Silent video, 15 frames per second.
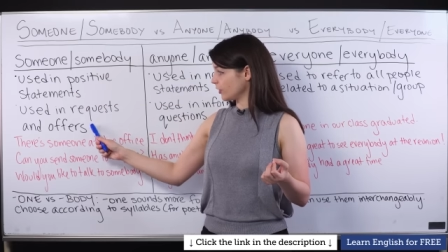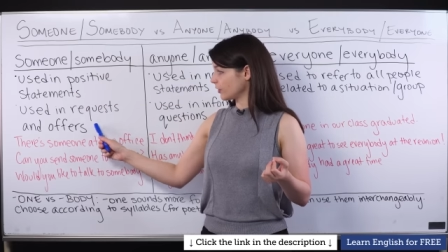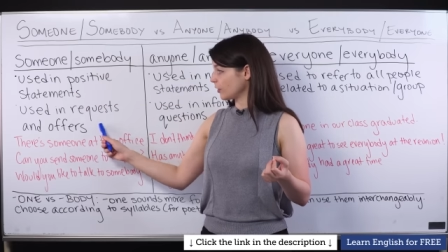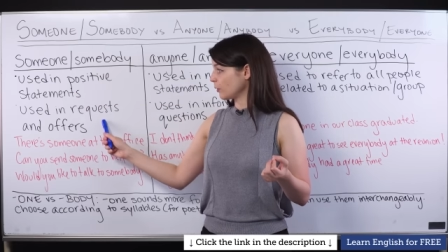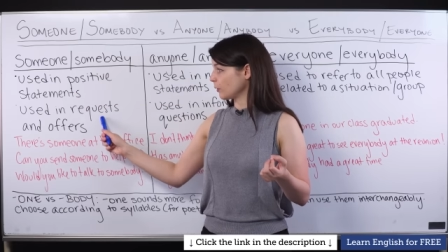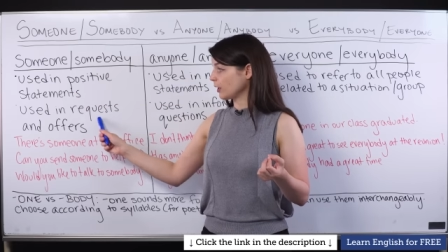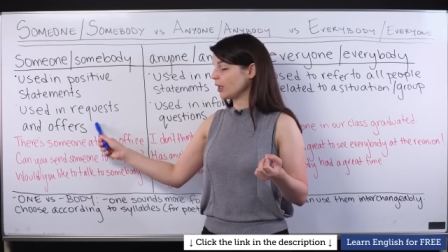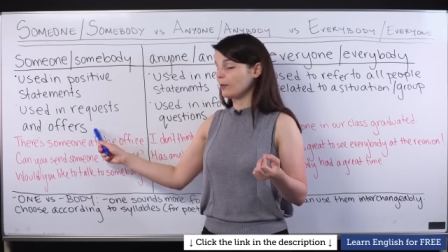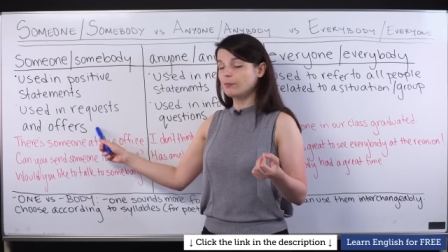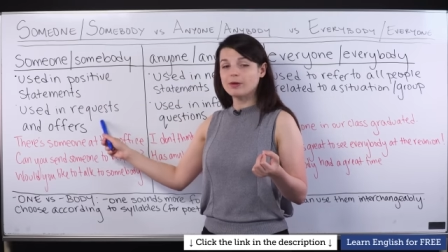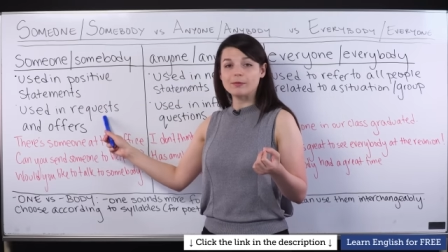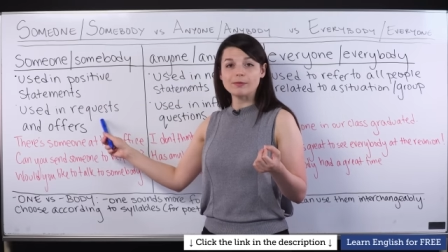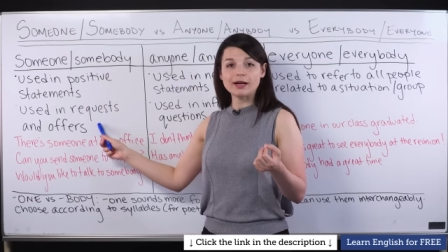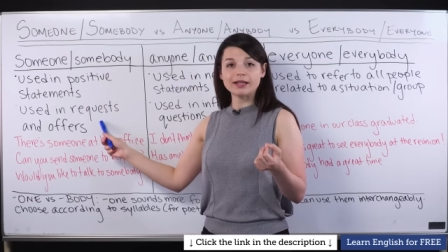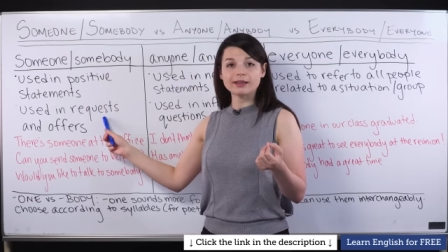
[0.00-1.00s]
So keep
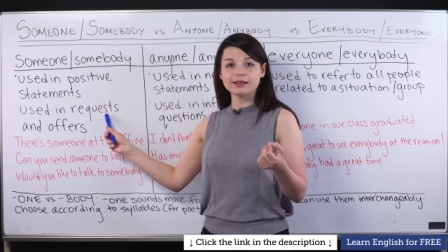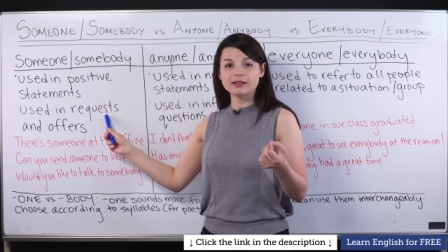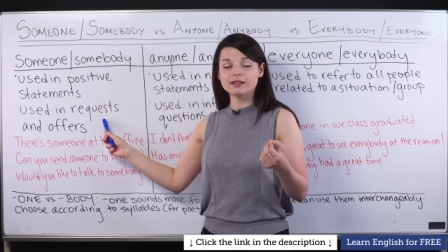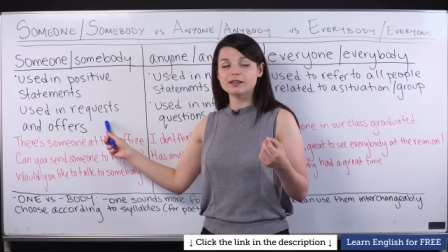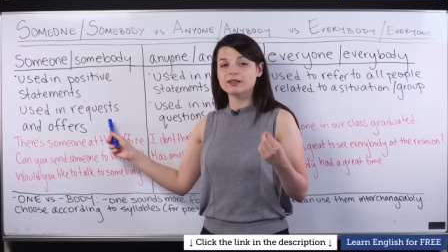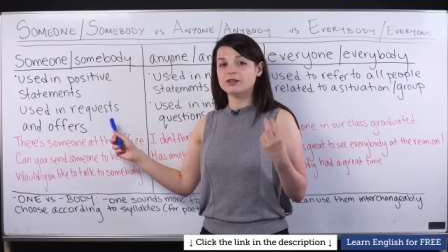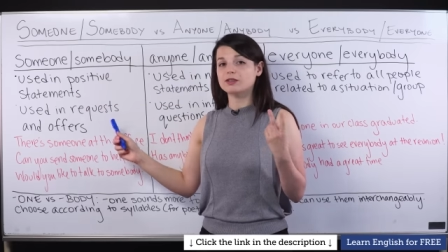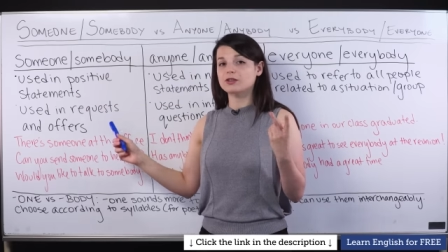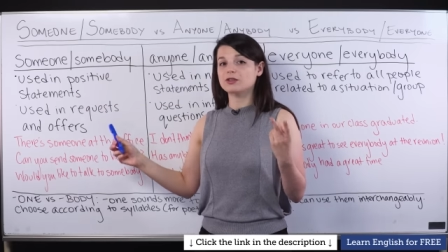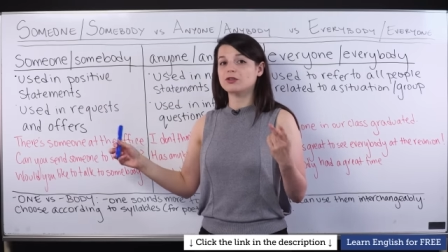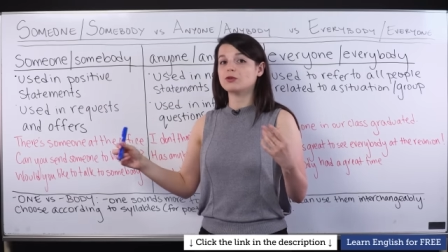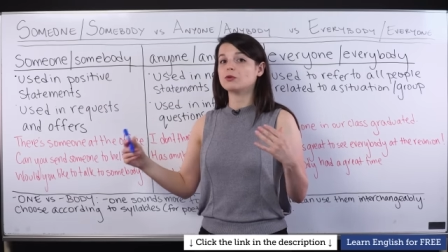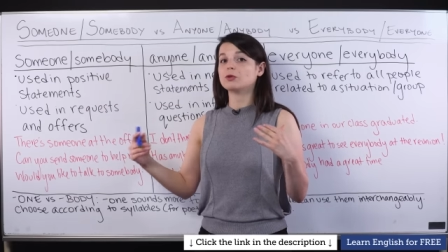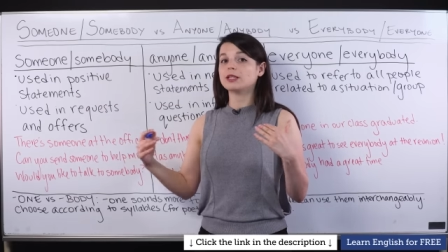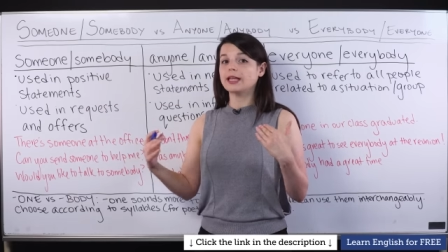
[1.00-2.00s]
in mind, these are
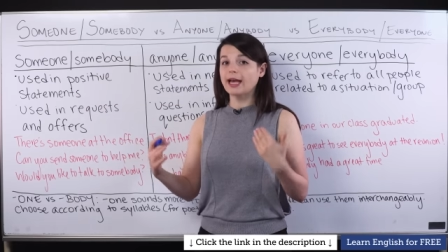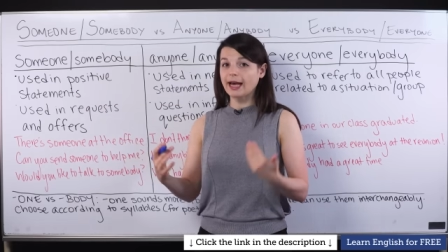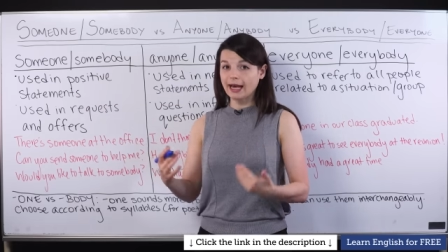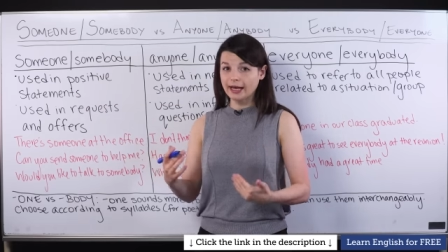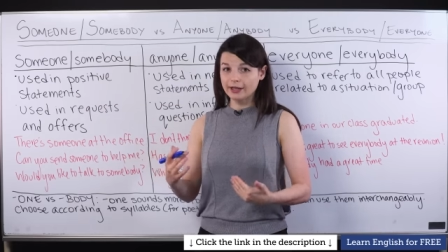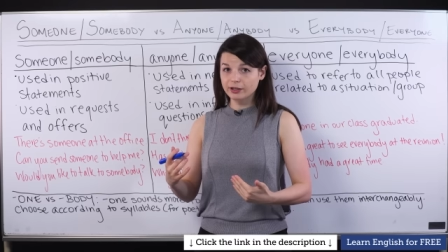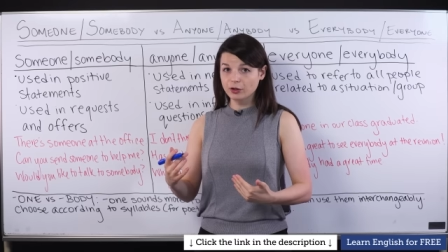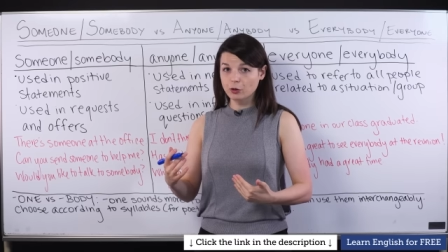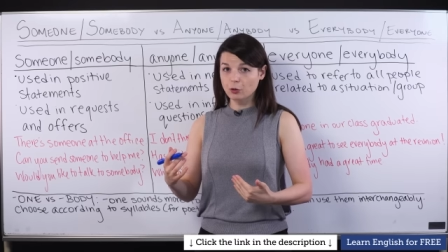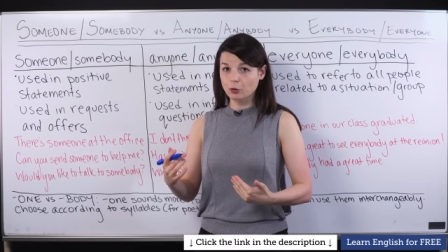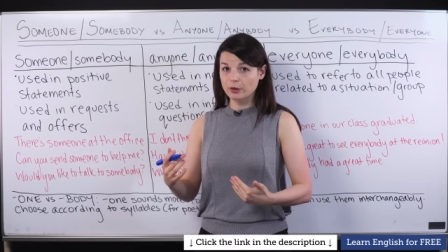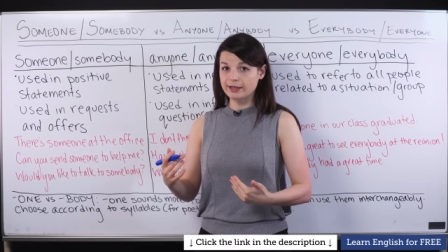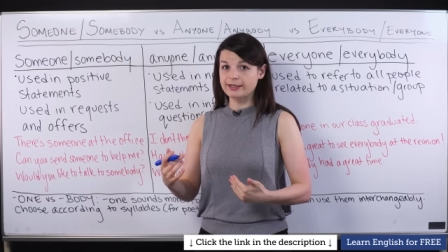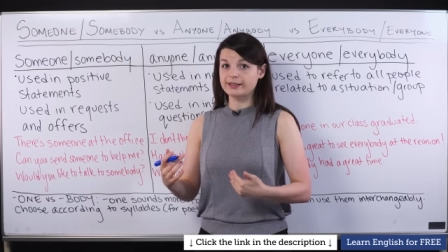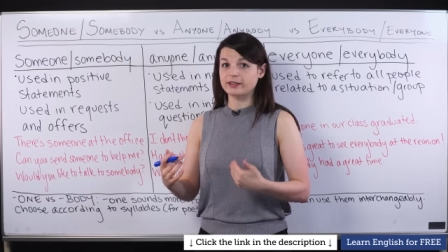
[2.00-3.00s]
two
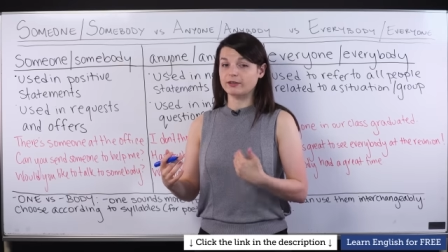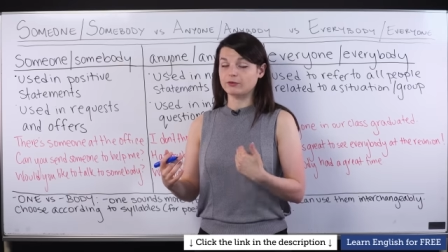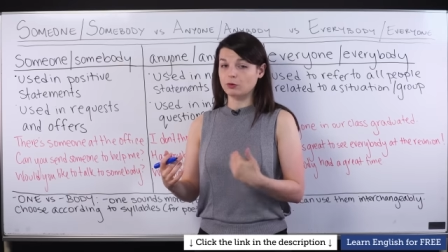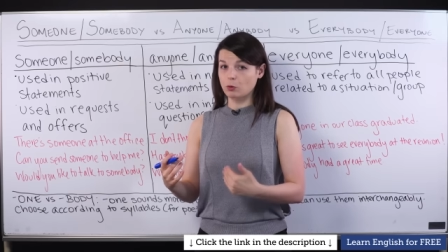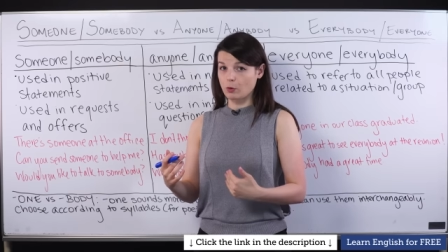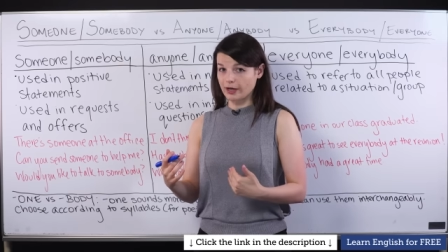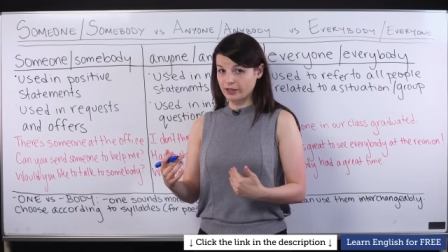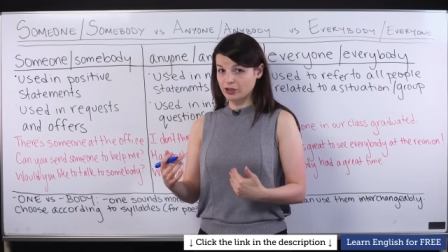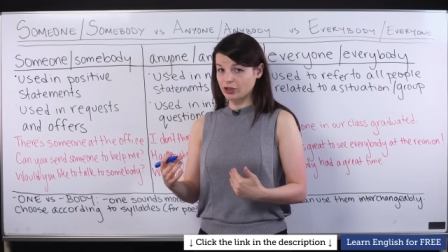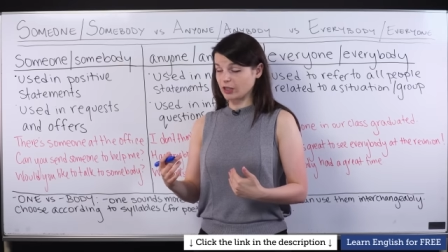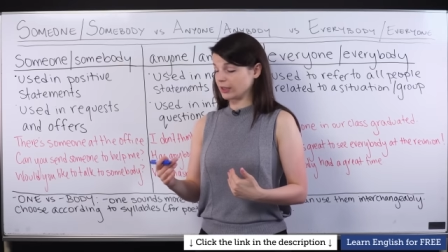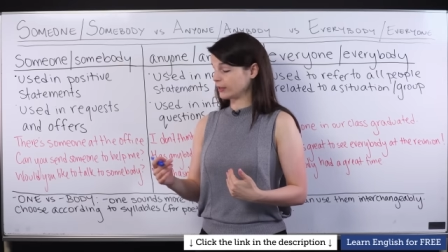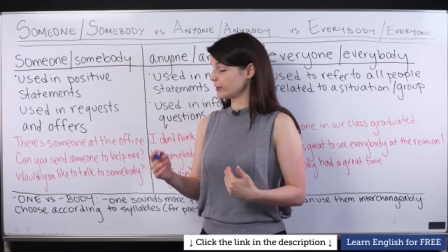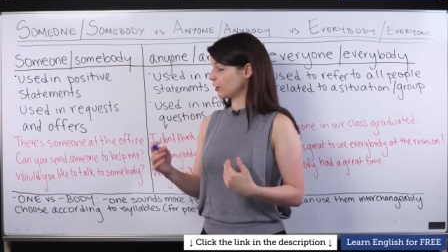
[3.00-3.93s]
categories of question.